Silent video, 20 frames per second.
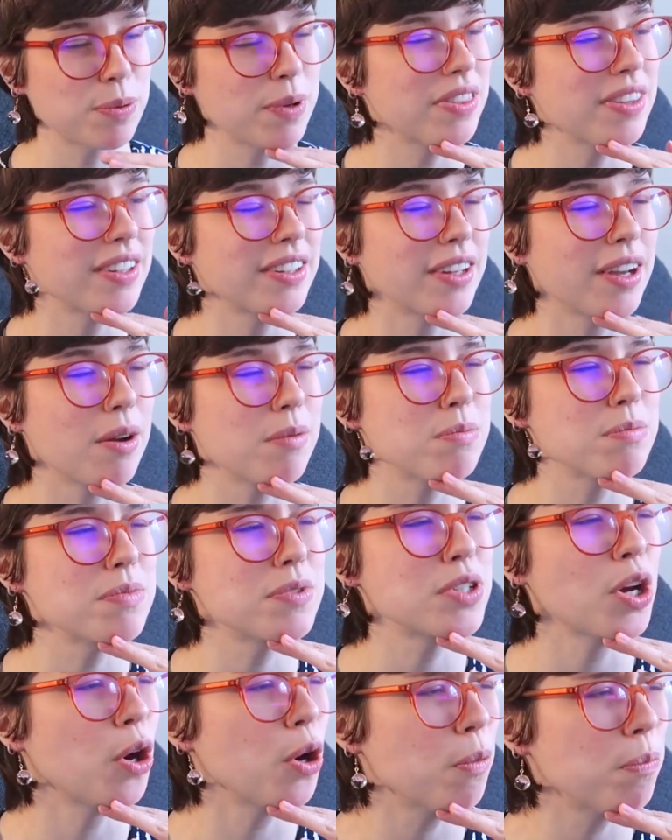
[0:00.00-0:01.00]
with it
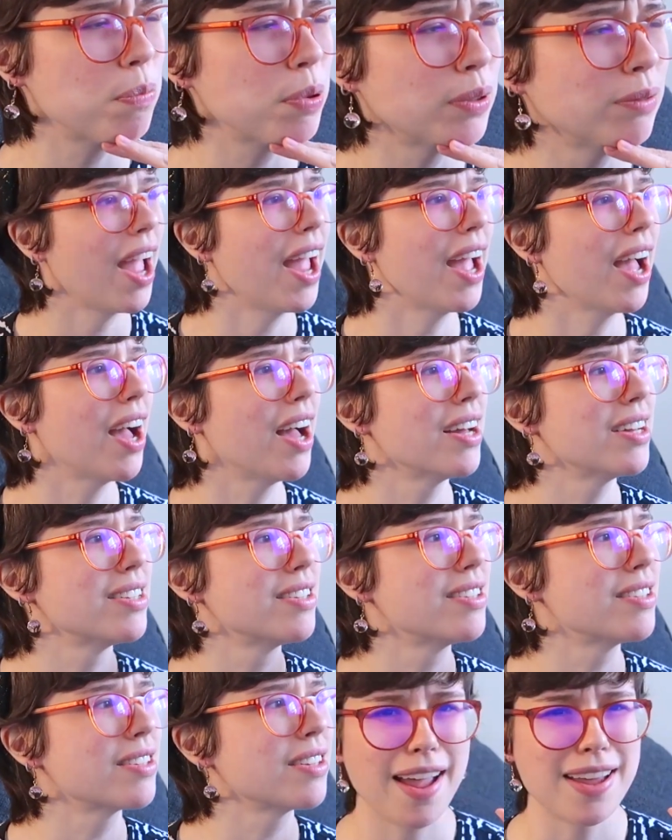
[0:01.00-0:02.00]
comes hope
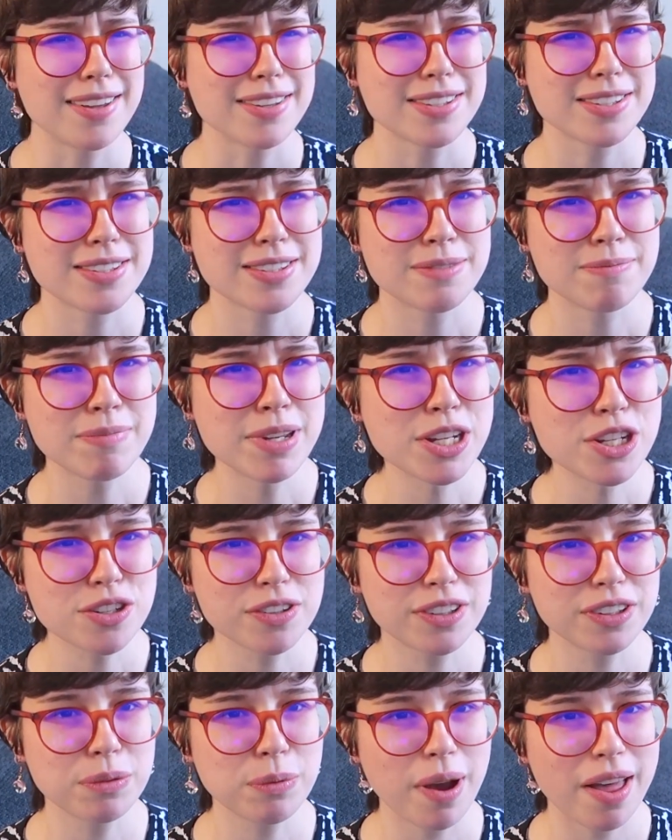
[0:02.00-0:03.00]
and a smidge of
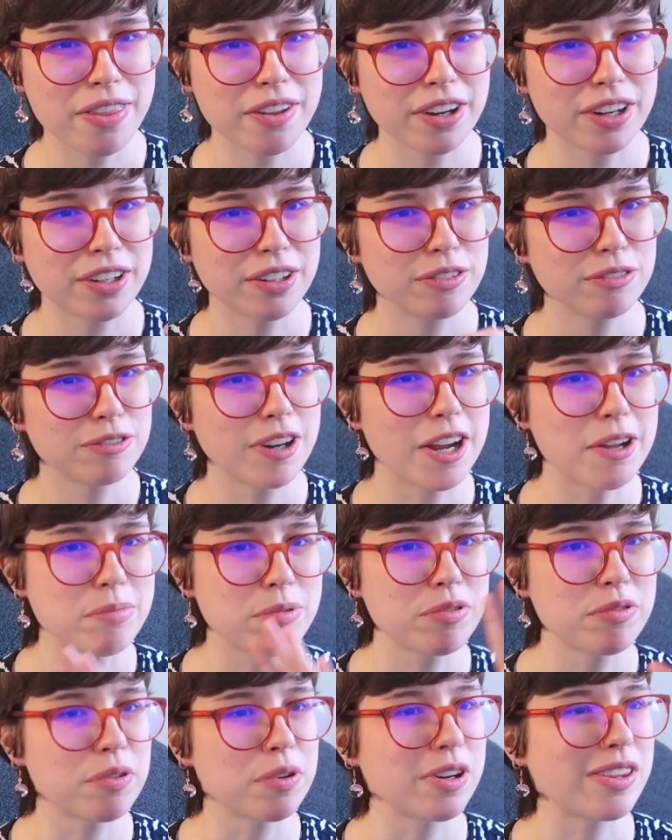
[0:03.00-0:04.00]
good weather right
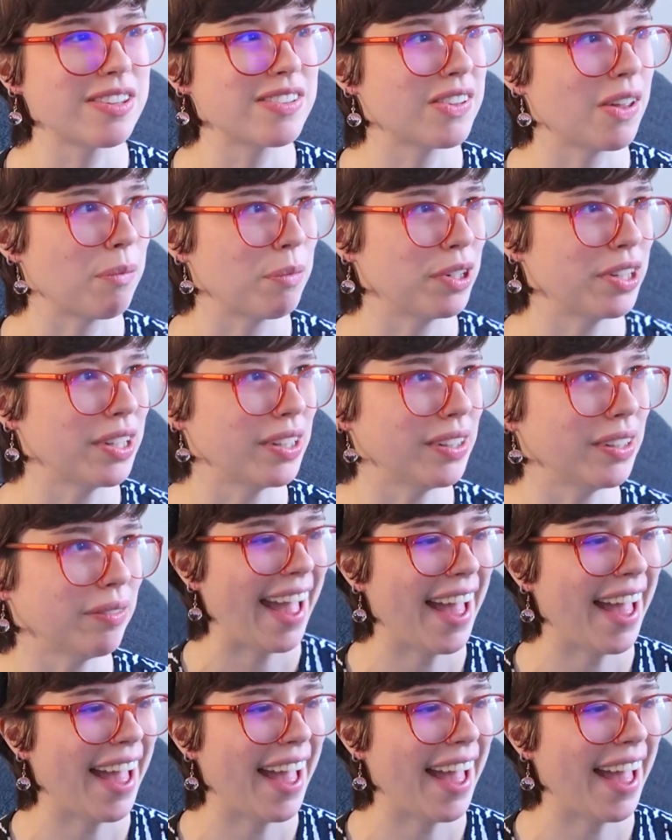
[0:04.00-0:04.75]
before the summer heat.